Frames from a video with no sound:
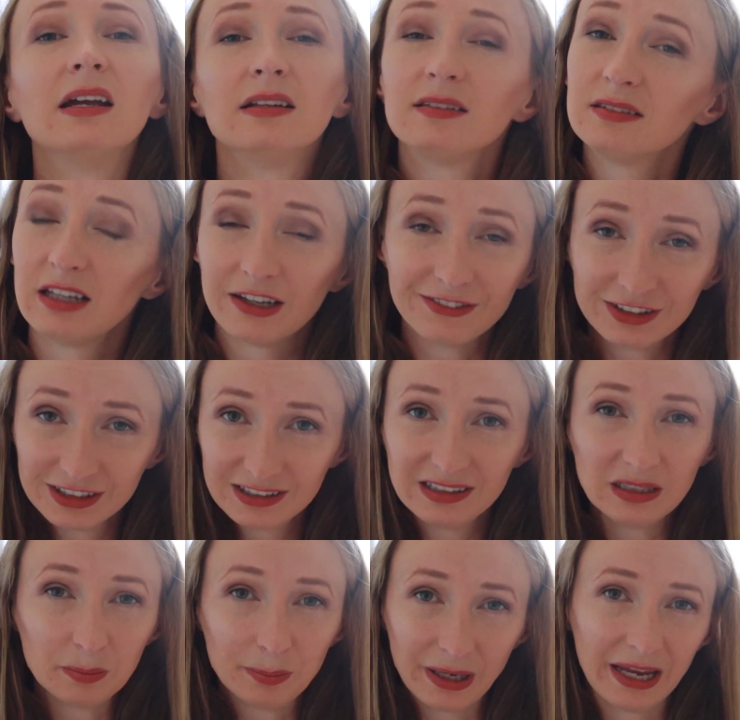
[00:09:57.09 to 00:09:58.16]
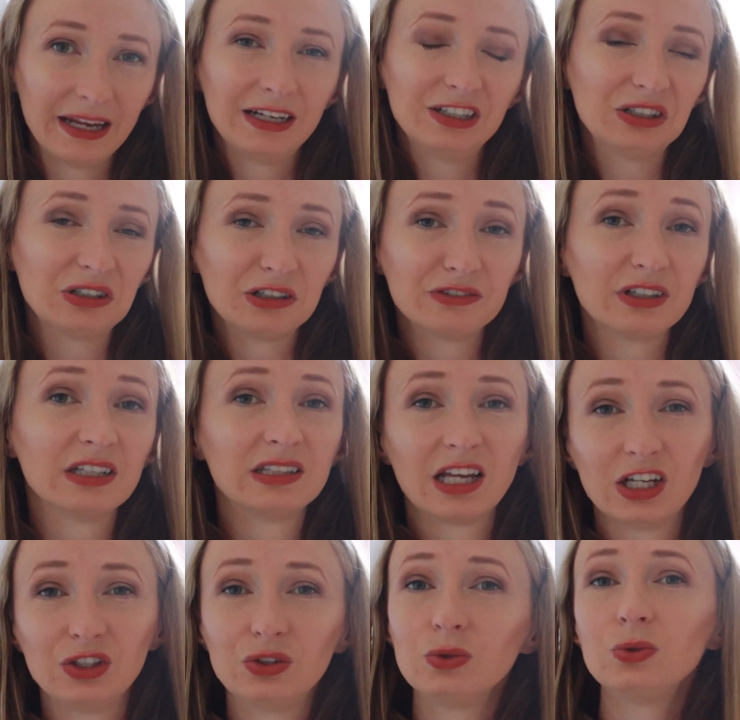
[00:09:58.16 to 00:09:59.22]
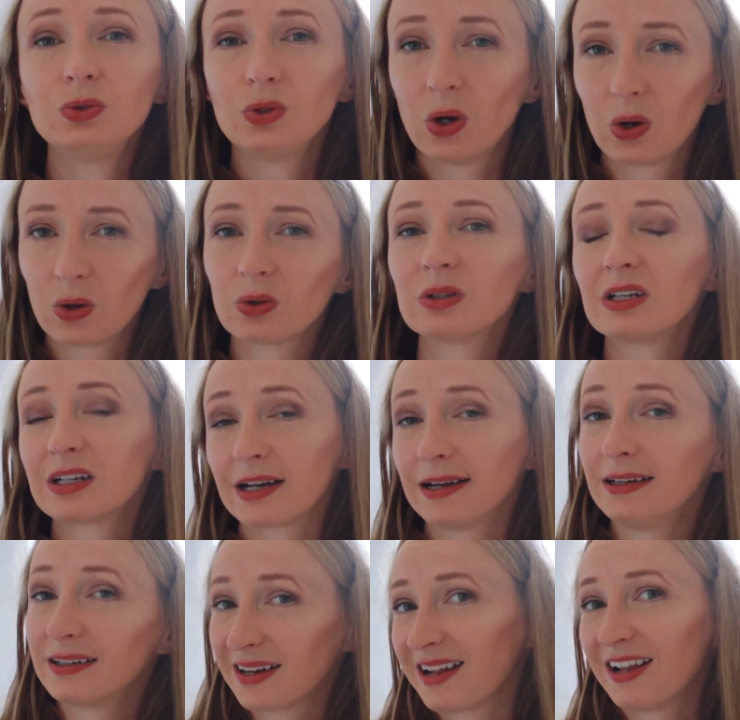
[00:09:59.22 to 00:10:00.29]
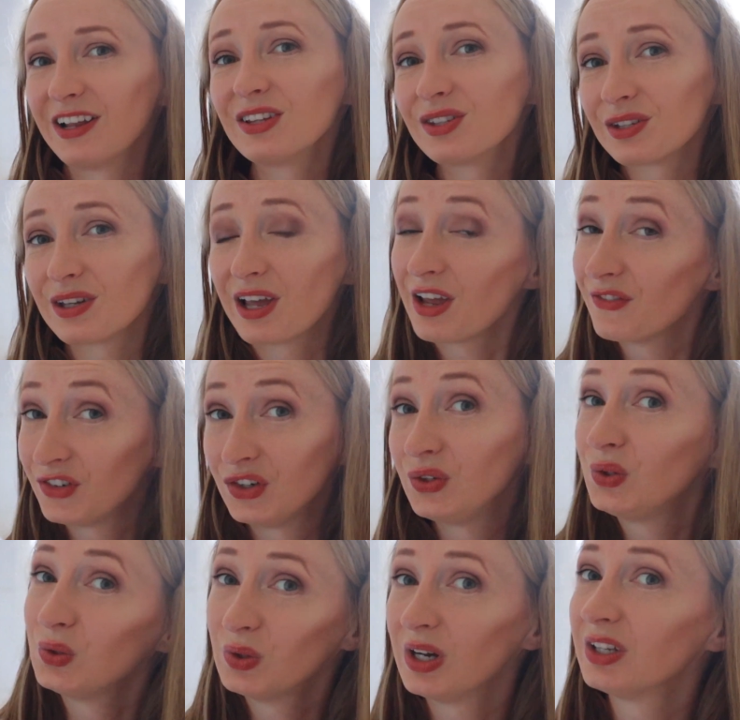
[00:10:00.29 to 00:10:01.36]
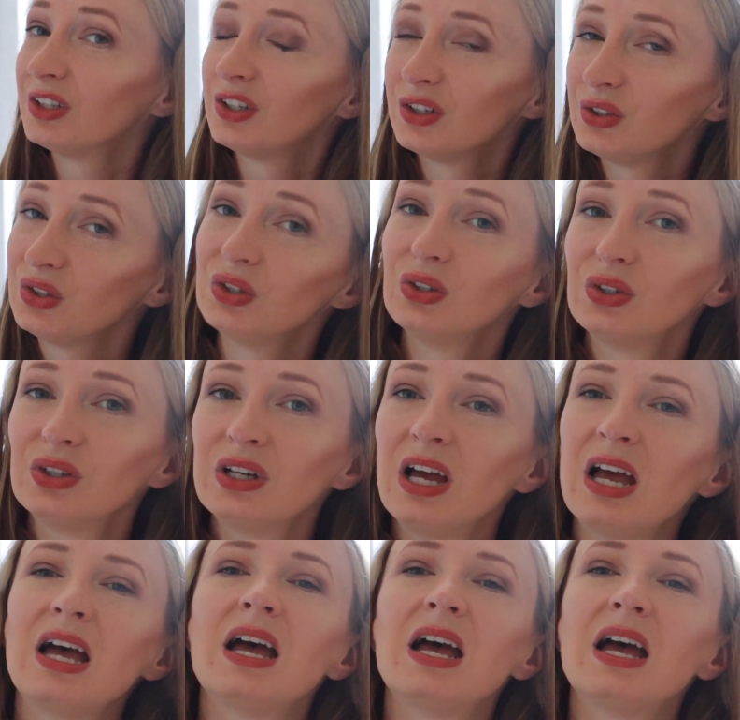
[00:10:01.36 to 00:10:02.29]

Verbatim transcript: it's definitely paid off, and I do not regret having two under two.